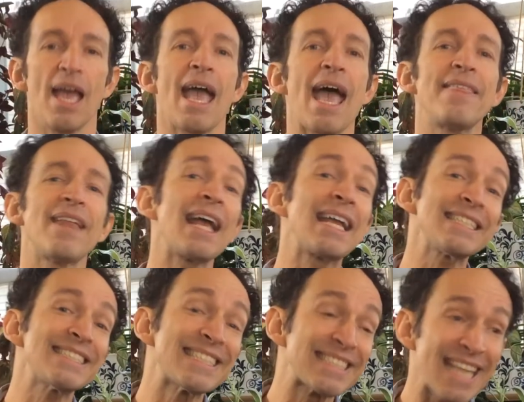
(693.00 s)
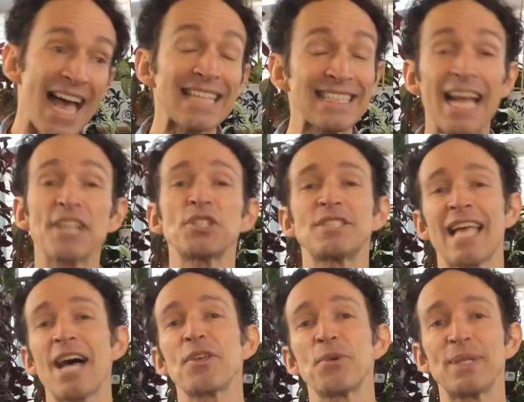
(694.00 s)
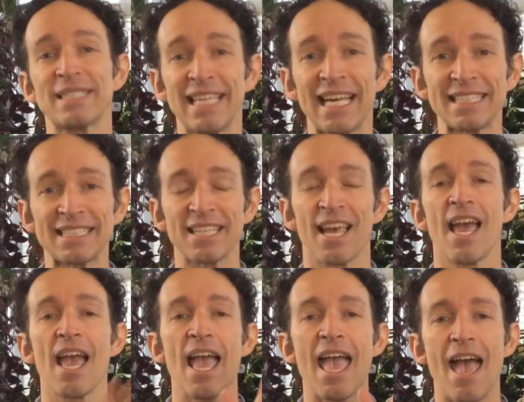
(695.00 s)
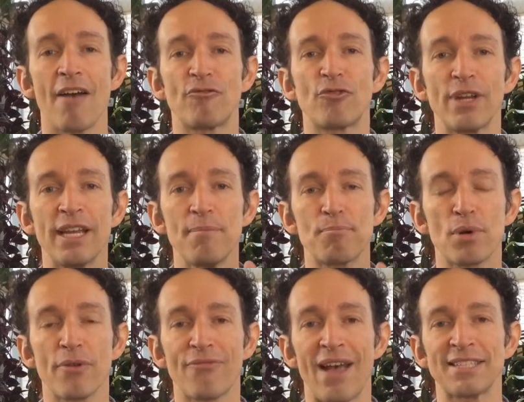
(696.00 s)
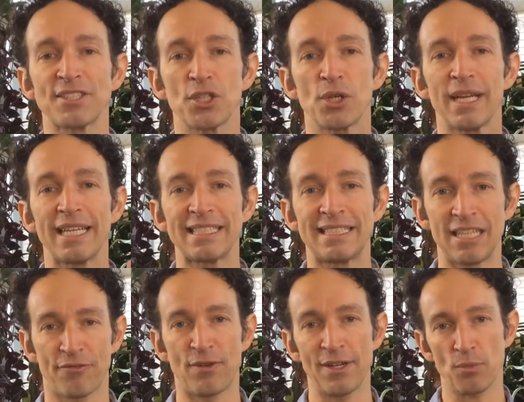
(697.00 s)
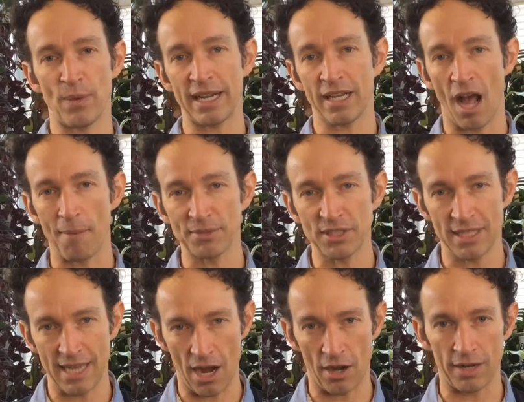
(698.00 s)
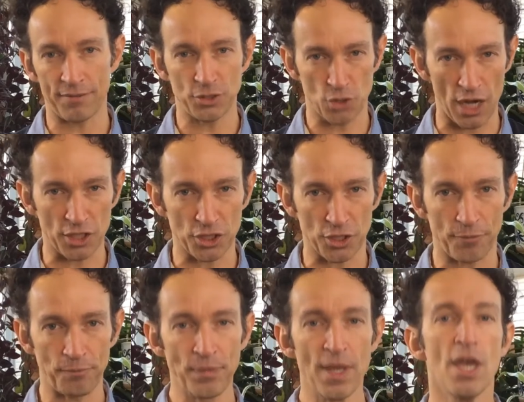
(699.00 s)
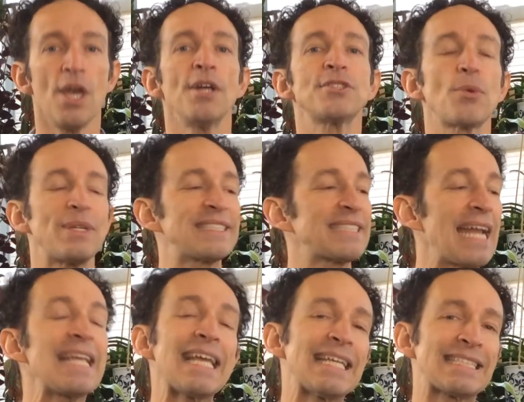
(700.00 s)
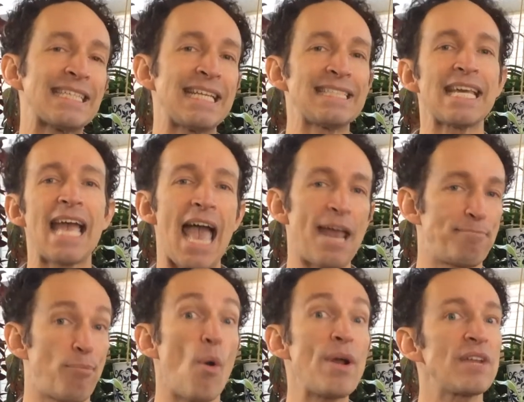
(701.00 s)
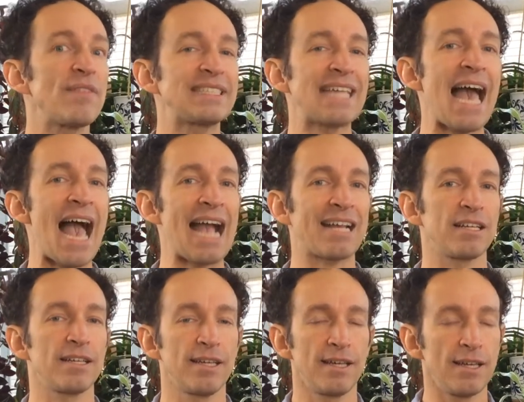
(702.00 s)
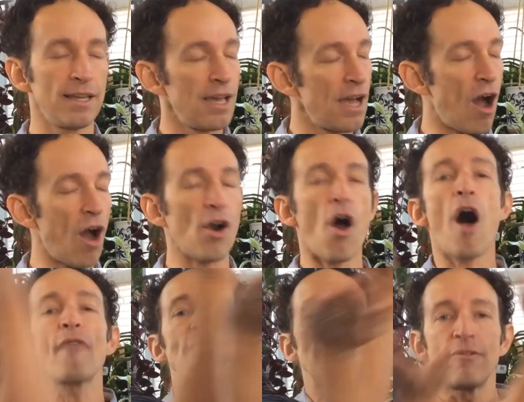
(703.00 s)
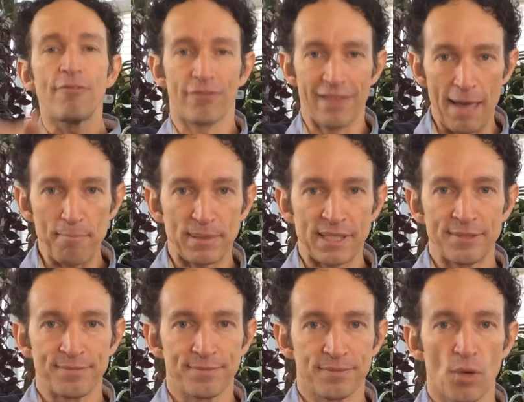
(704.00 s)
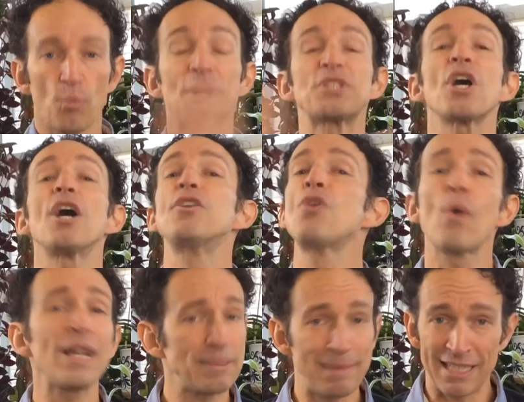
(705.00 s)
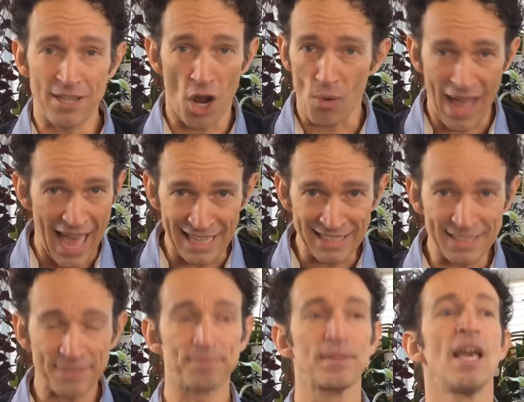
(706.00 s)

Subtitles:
And then I guess this last thing I should tell you is this. Every professor is different when it comes to narrative structure. So inciting incident and point of attack are often flipped, which annoys me to no end.